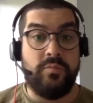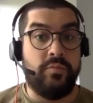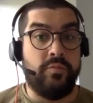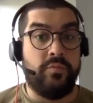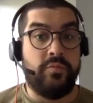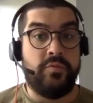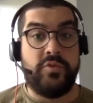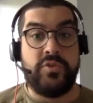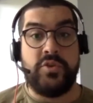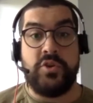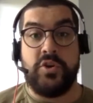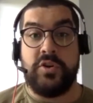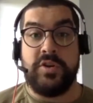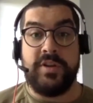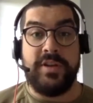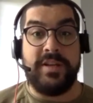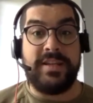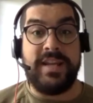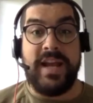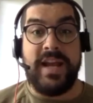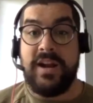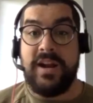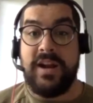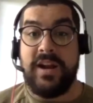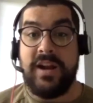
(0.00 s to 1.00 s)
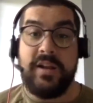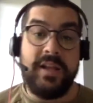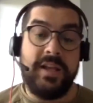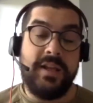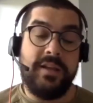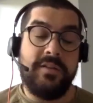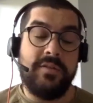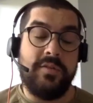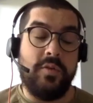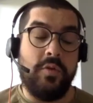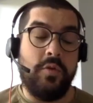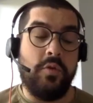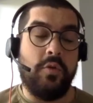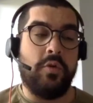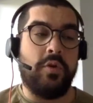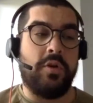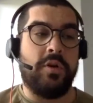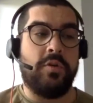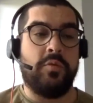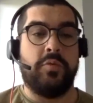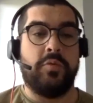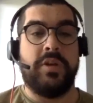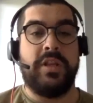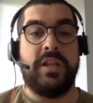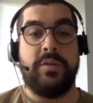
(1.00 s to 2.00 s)
churned entirely or
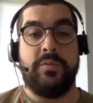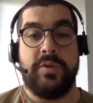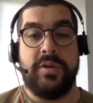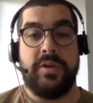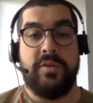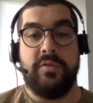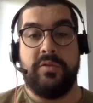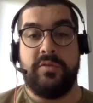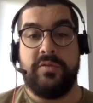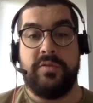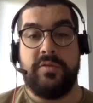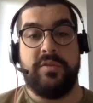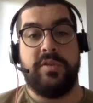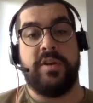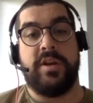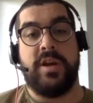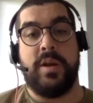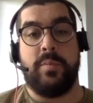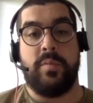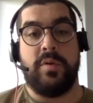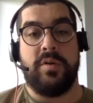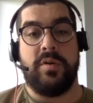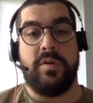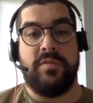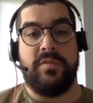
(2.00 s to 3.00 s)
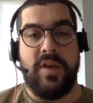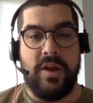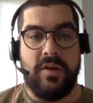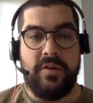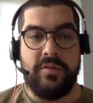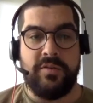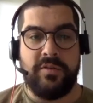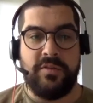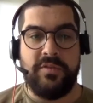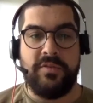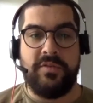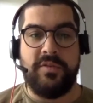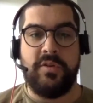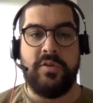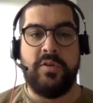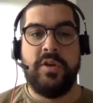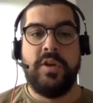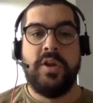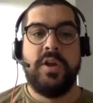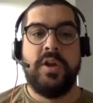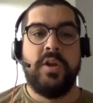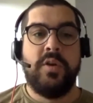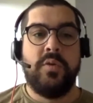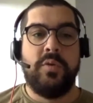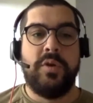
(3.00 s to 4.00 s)
really reduced their number of hours. And so
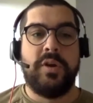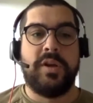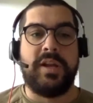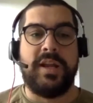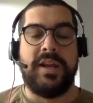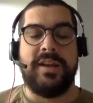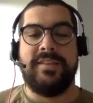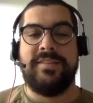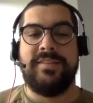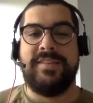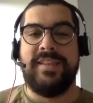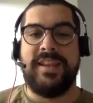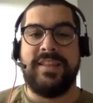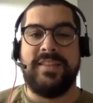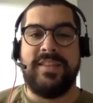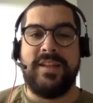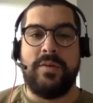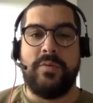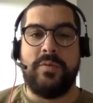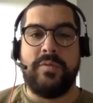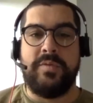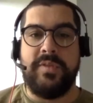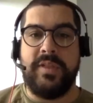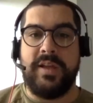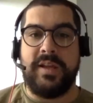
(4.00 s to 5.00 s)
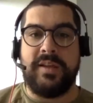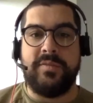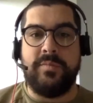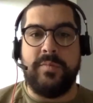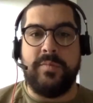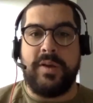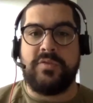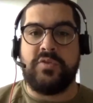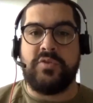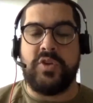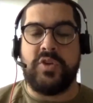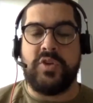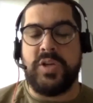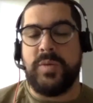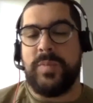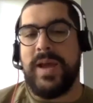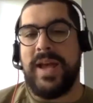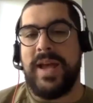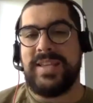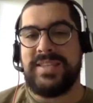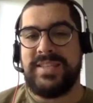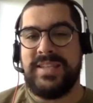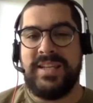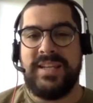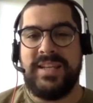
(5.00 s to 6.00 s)
we were kind of sitting there with like some extra
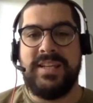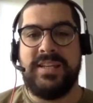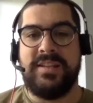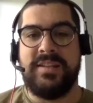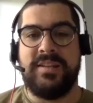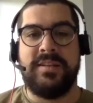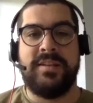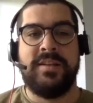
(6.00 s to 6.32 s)
capacity and